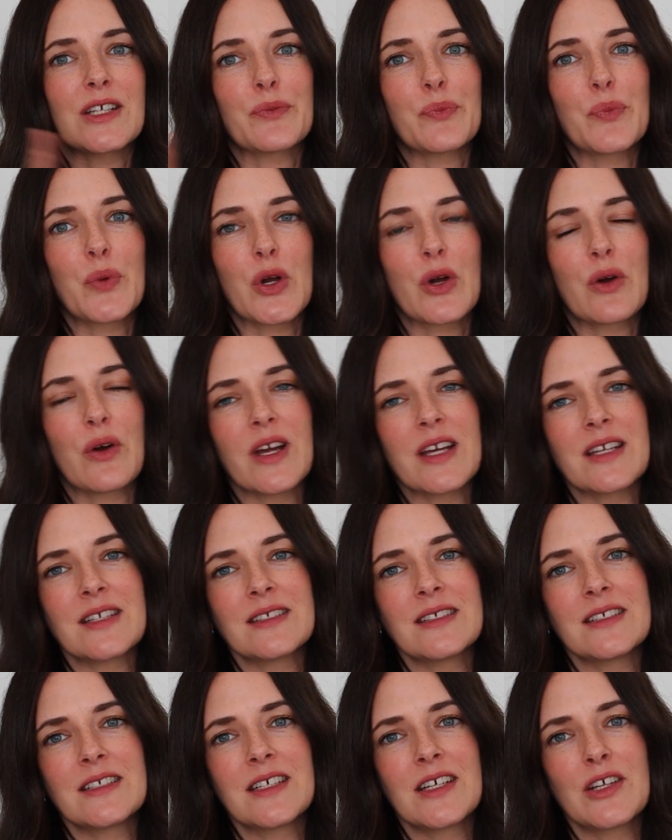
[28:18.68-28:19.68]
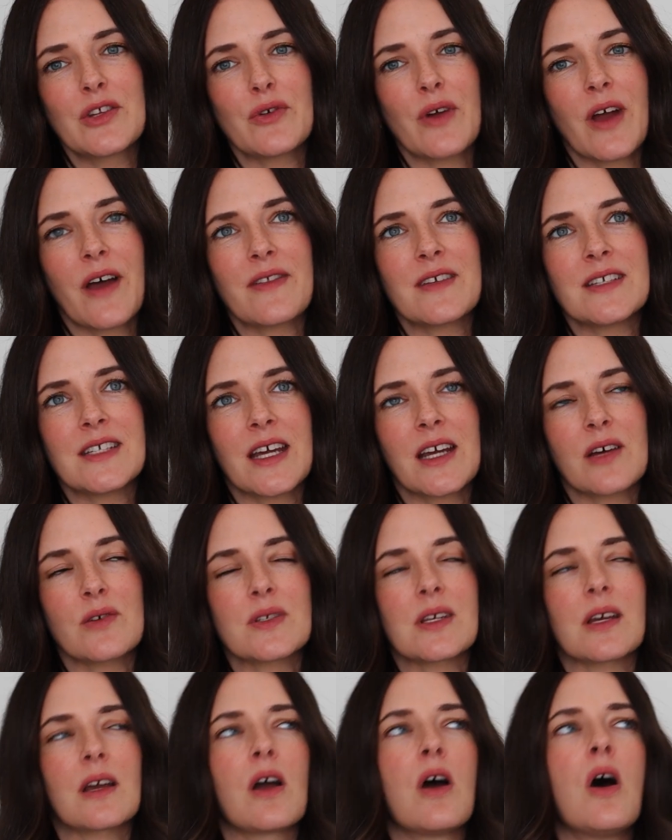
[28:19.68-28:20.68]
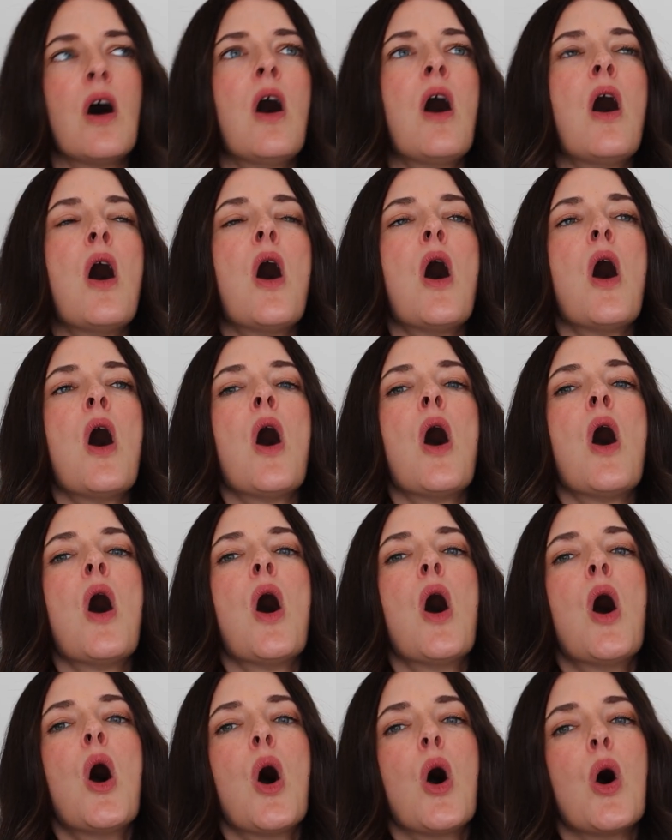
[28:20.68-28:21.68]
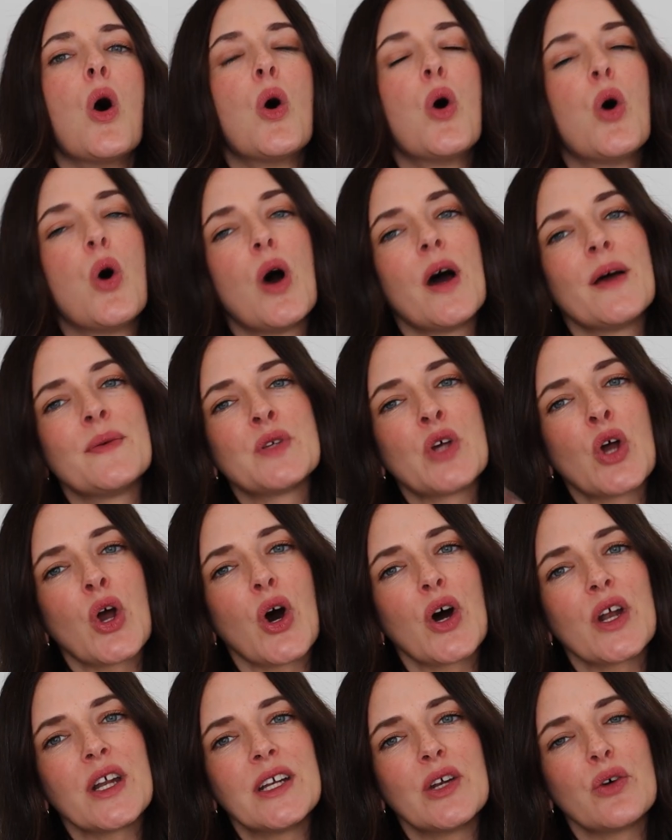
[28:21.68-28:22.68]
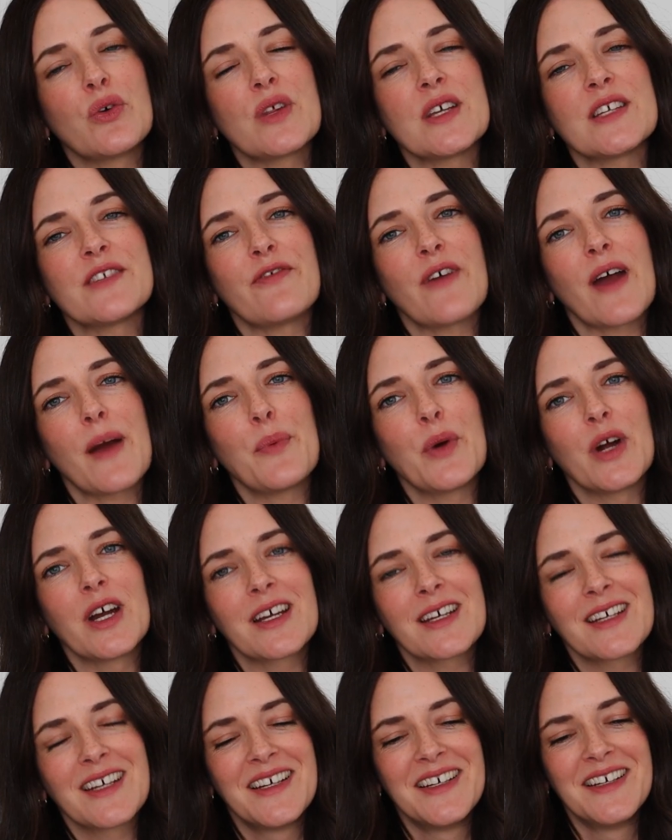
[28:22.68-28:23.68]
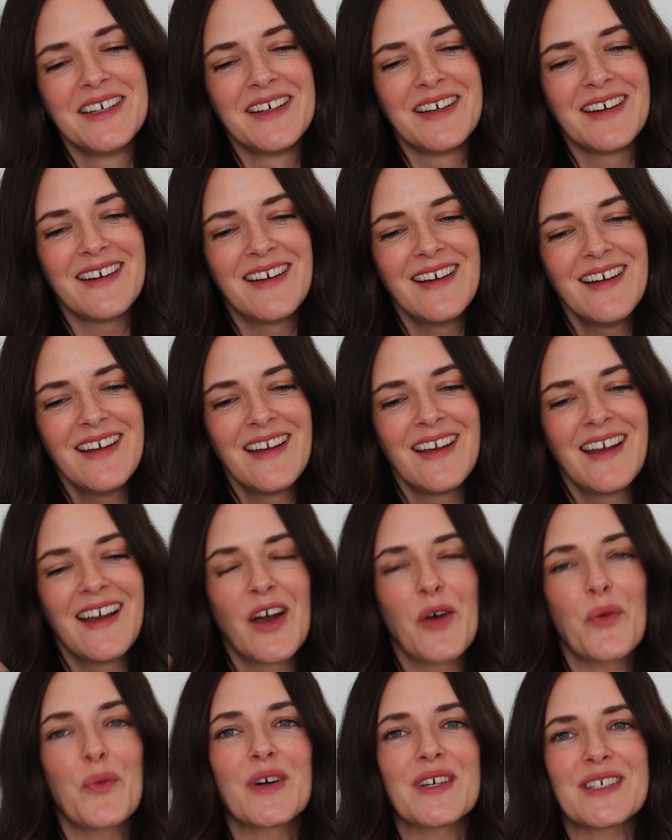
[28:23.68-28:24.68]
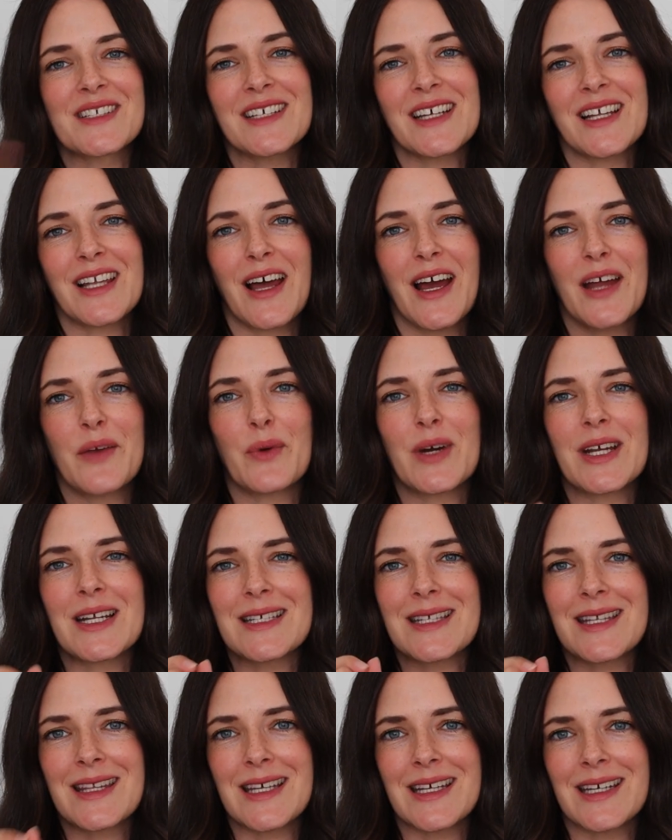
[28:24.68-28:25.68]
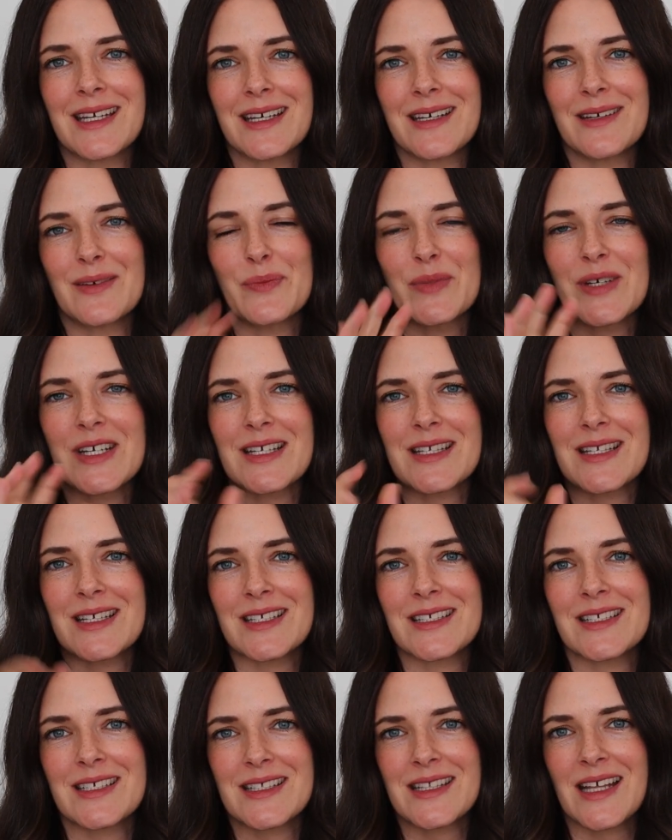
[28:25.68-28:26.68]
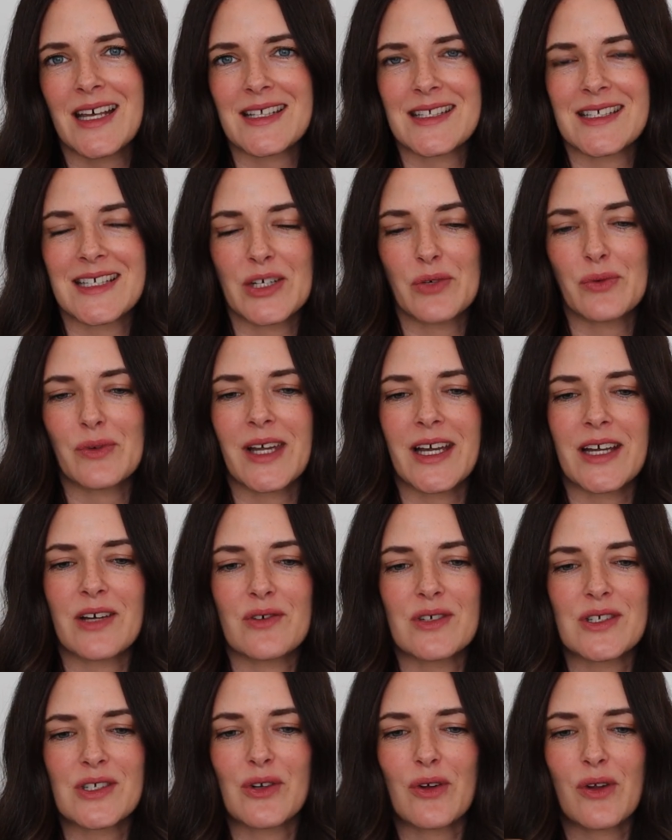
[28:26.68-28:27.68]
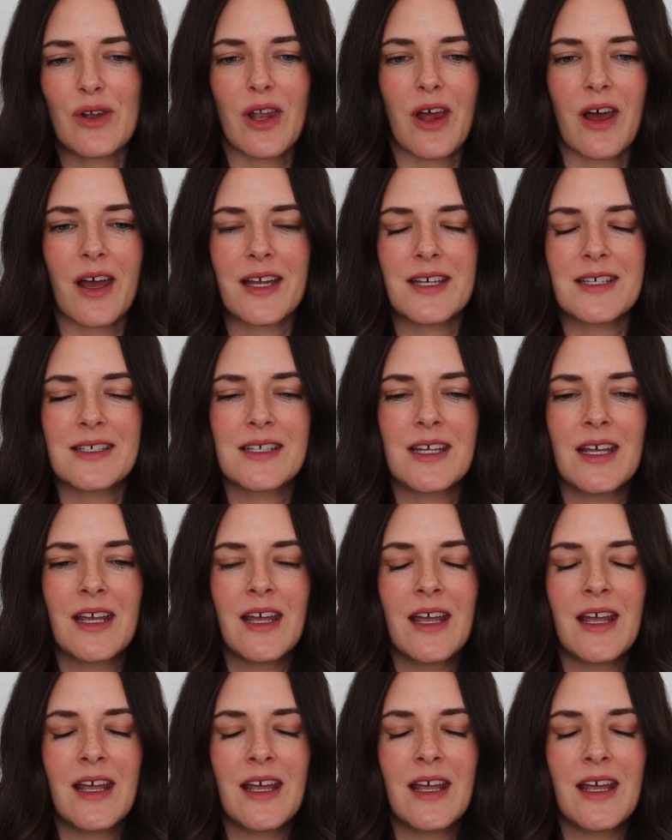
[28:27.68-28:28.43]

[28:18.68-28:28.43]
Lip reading: it progressed throughout the day I was like, oh, I'm so hot in all this fabric. Whereas the Align one is thinner because it's just that single layer, it's not lined.